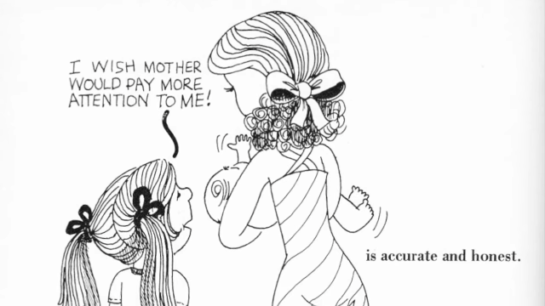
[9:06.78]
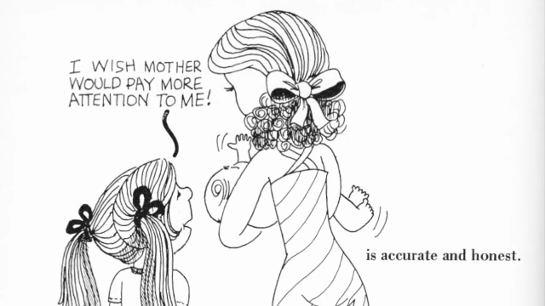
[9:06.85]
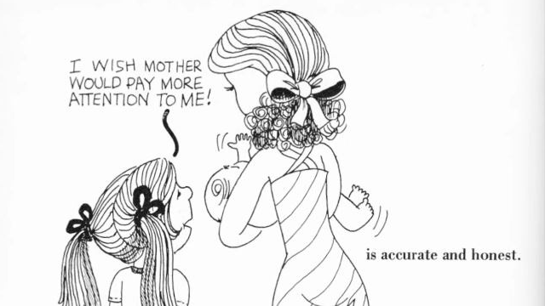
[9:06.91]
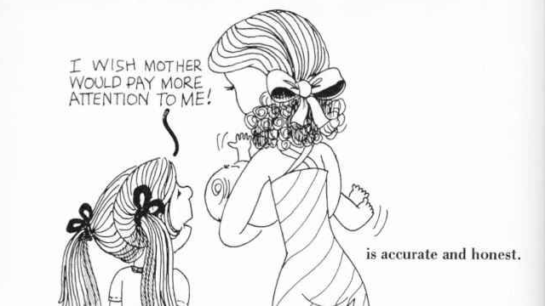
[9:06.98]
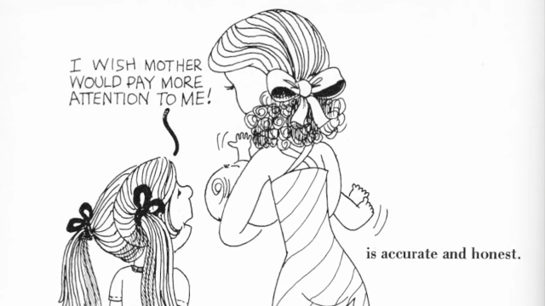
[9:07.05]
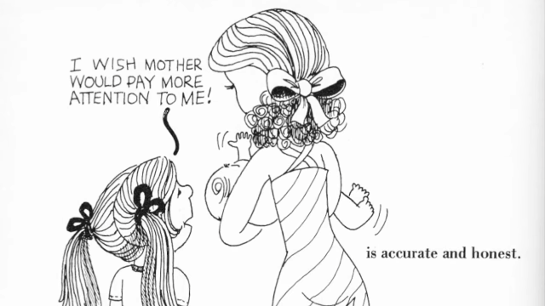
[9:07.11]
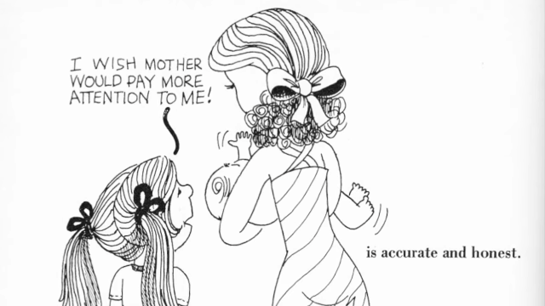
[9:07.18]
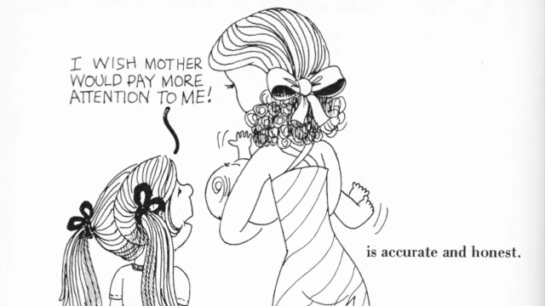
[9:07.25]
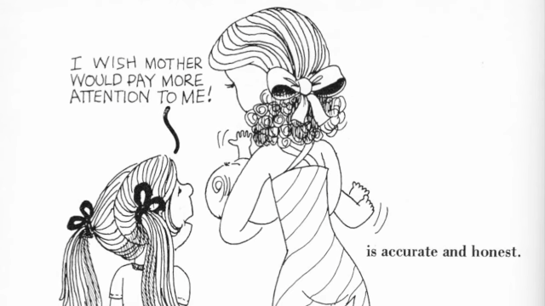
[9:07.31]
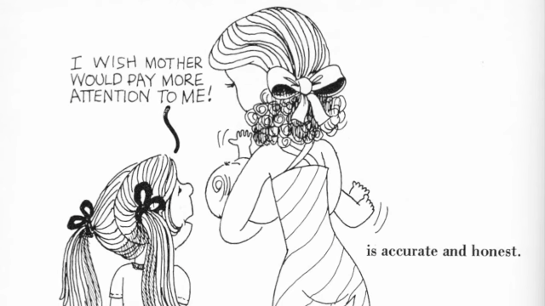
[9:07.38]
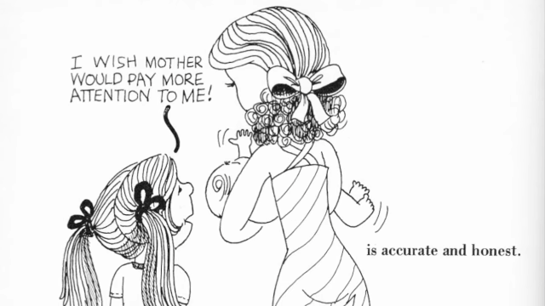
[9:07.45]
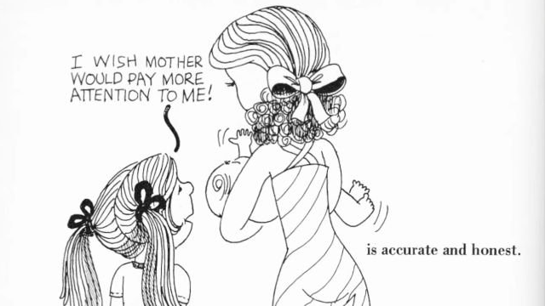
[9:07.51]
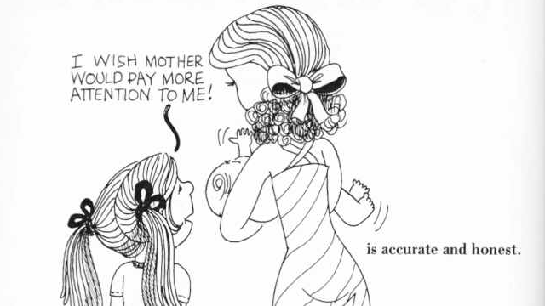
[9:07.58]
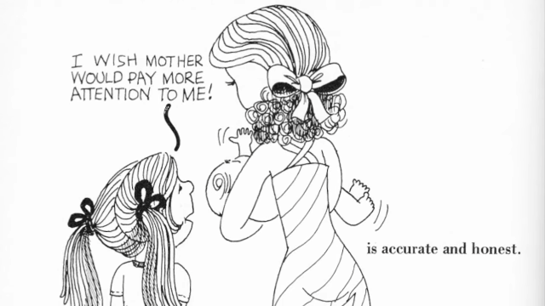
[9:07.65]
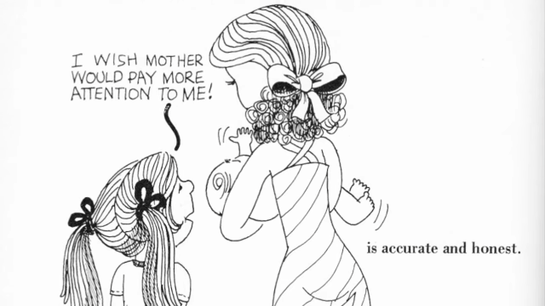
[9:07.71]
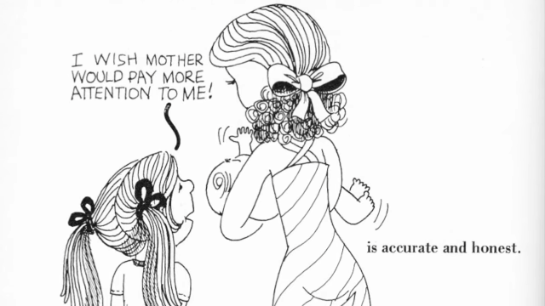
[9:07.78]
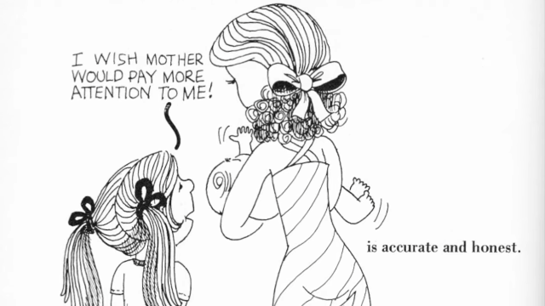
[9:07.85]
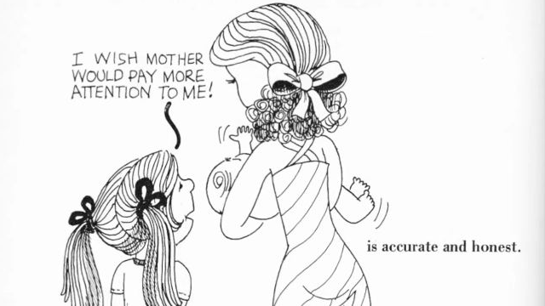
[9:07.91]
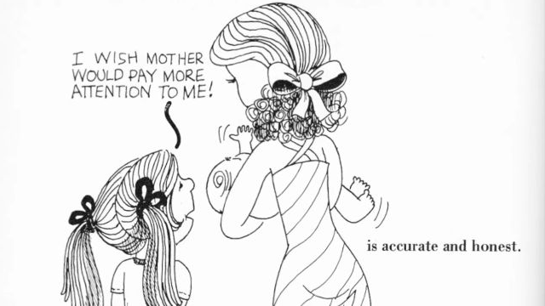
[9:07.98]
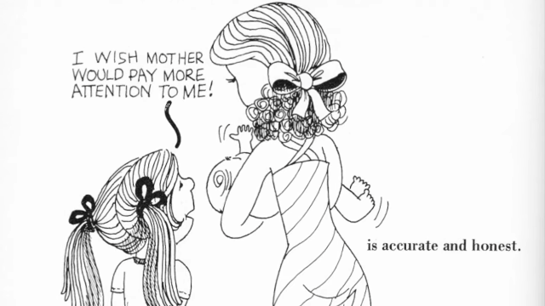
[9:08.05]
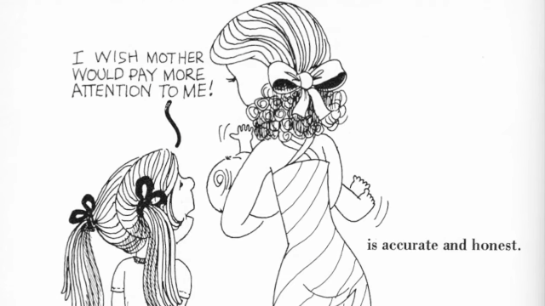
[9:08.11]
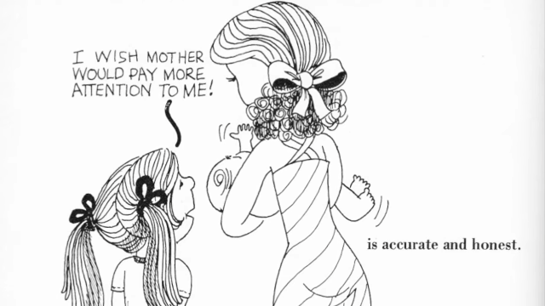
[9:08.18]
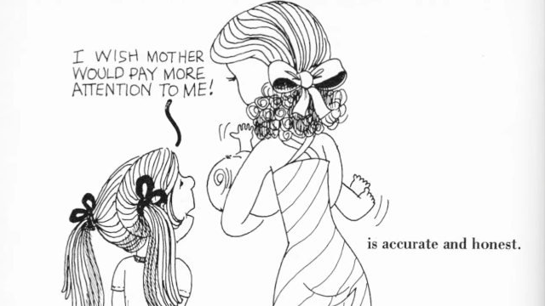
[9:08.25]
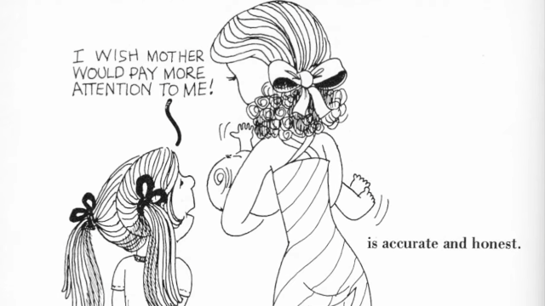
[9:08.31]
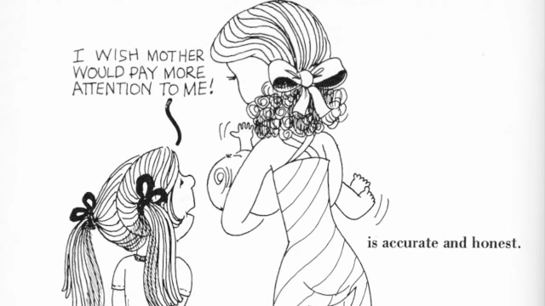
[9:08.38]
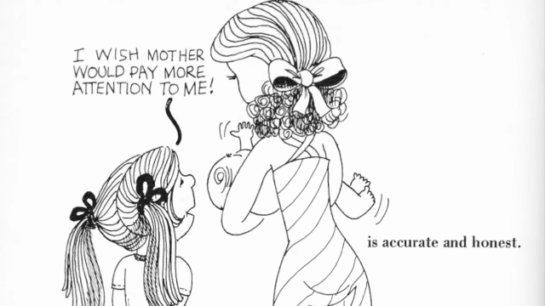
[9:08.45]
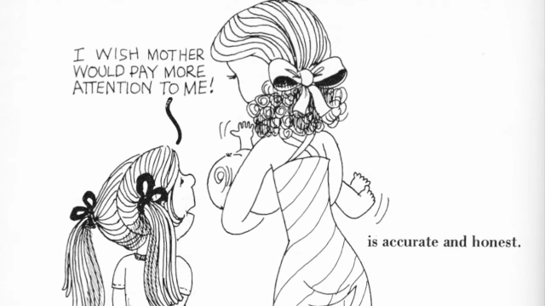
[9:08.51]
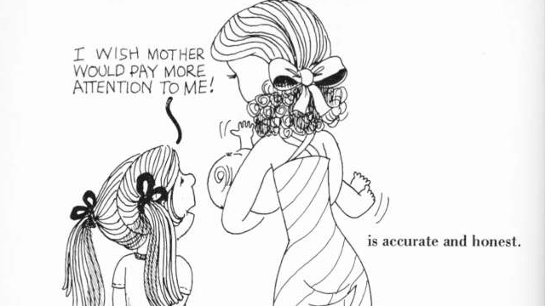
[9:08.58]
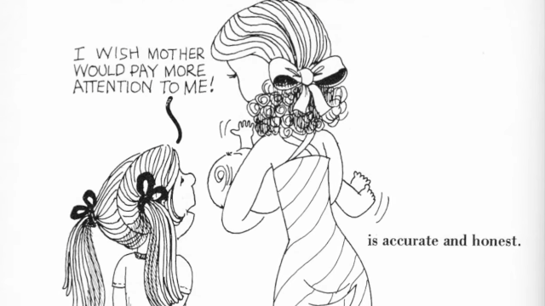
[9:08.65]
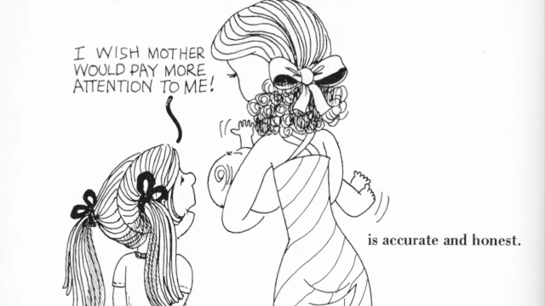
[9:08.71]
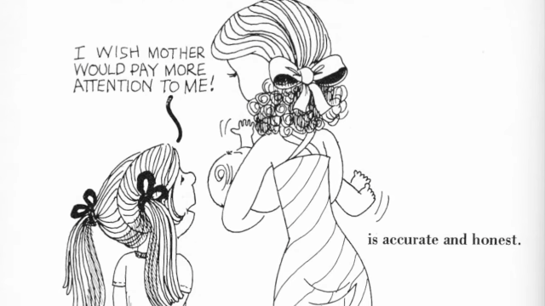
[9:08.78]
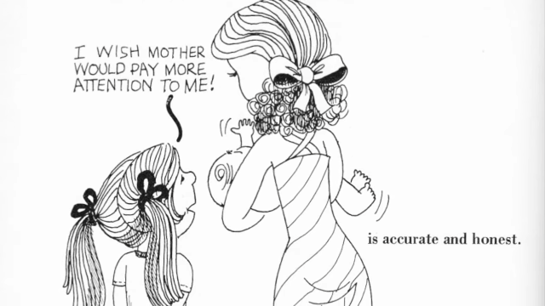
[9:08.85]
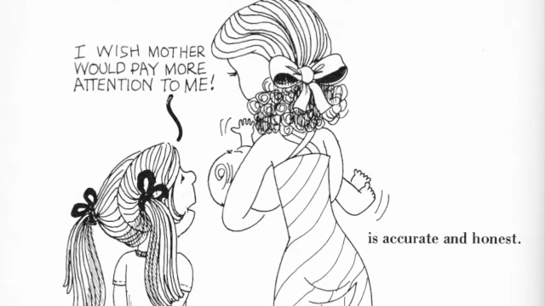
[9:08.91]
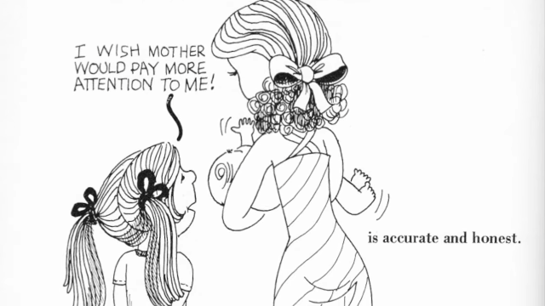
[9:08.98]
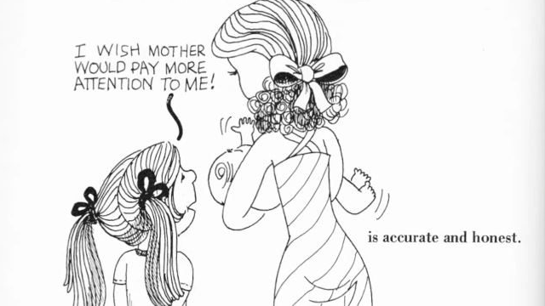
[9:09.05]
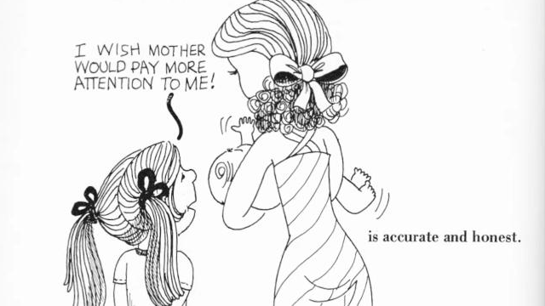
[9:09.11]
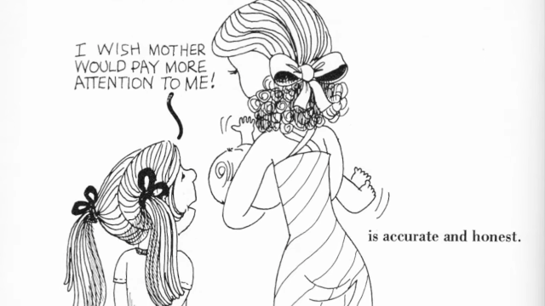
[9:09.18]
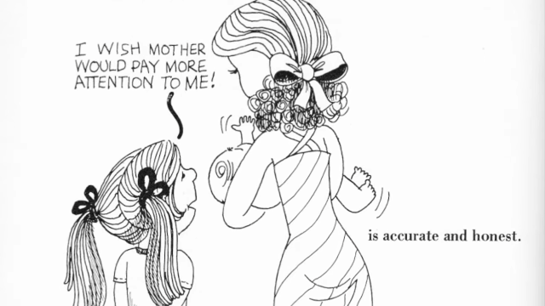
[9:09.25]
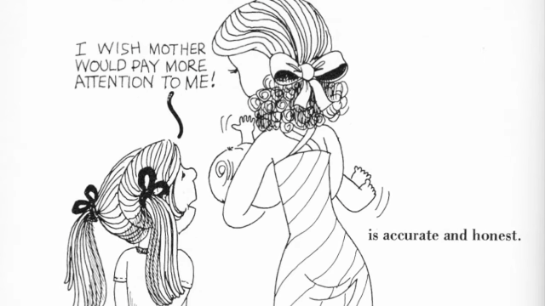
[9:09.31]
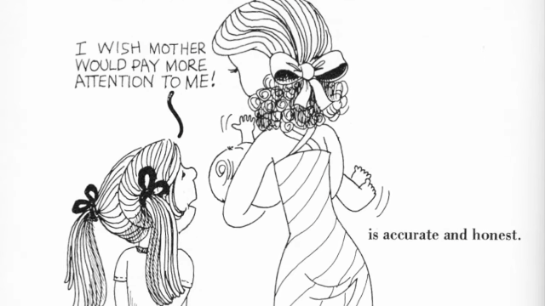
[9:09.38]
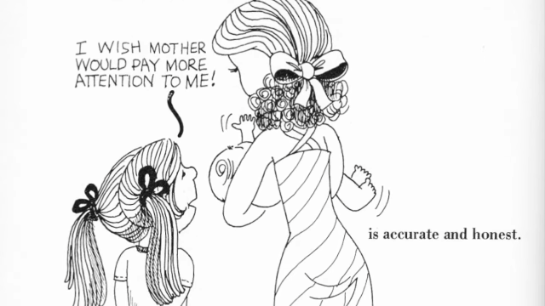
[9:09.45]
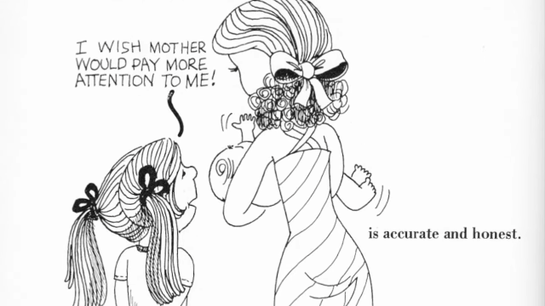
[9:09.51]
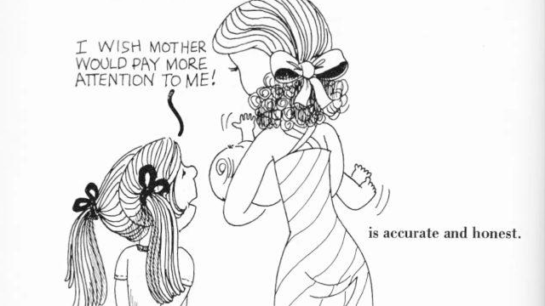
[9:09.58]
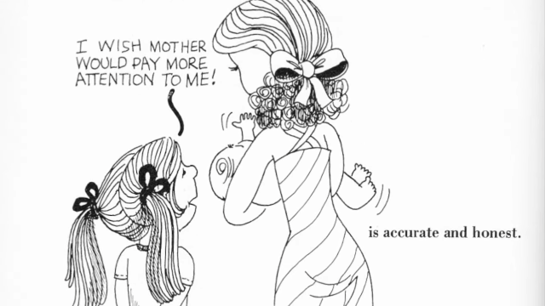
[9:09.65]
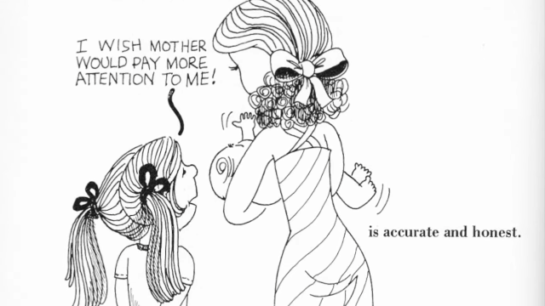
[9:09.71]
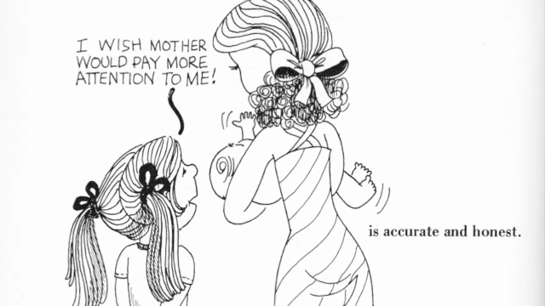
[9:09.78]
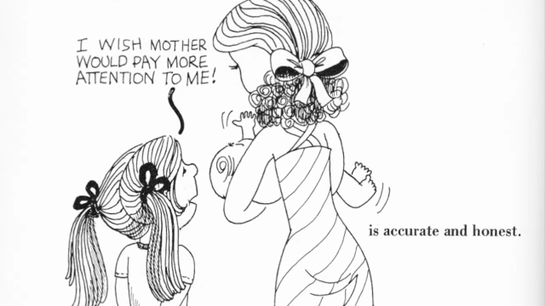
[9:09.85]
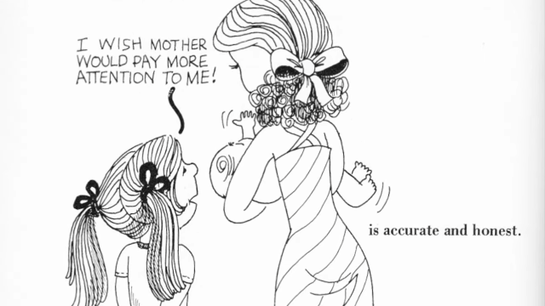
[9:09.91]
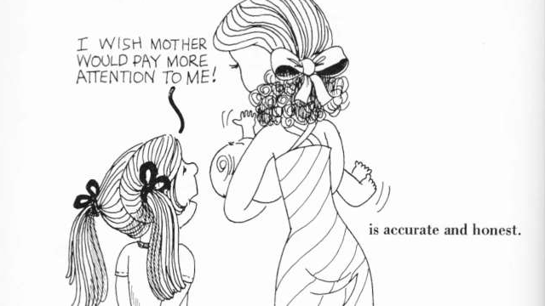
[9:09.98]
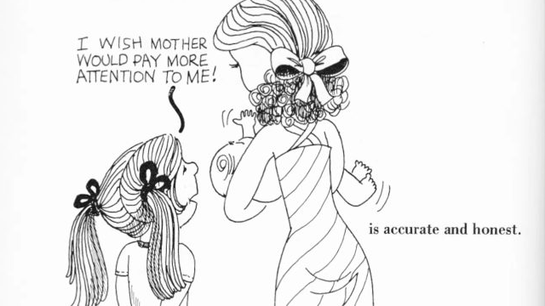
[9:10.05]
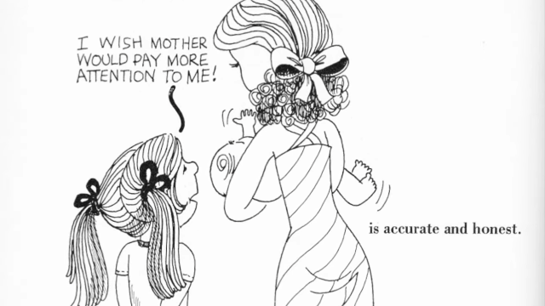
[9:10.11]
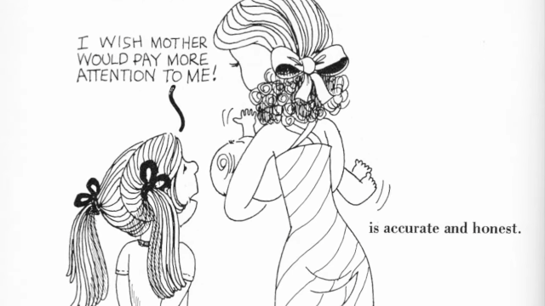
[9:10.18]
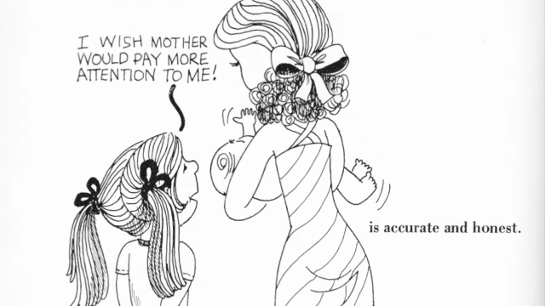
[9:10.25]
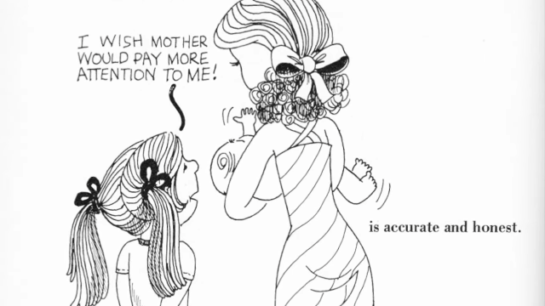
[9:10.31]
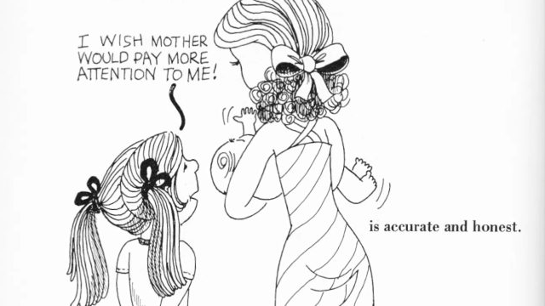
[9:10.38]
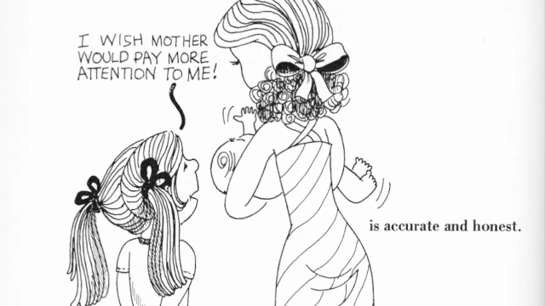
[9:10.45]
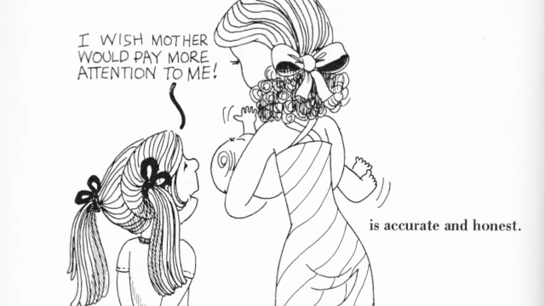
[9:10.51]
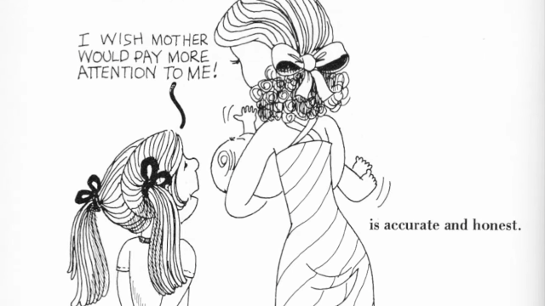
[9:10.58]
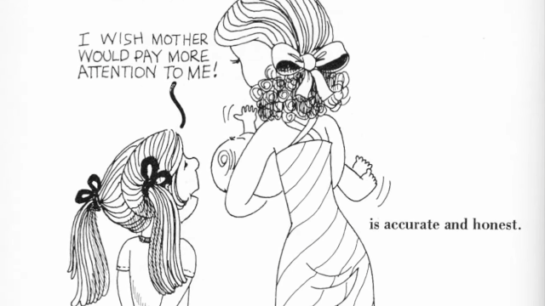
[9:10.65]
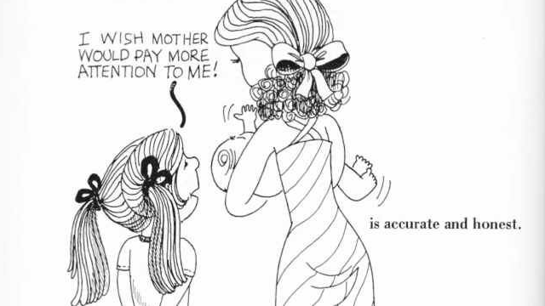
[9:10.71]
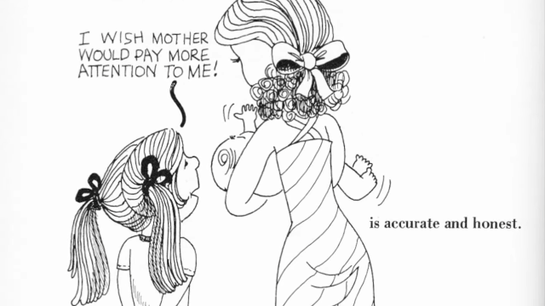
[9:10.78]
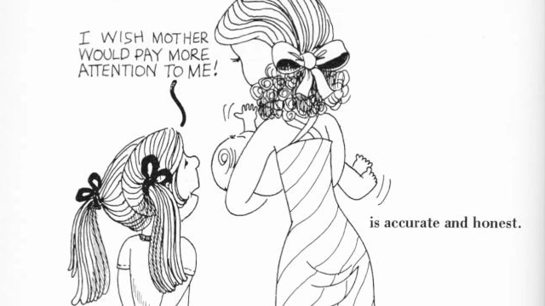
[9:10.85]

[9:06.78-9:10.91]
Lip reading: (no speaker visible)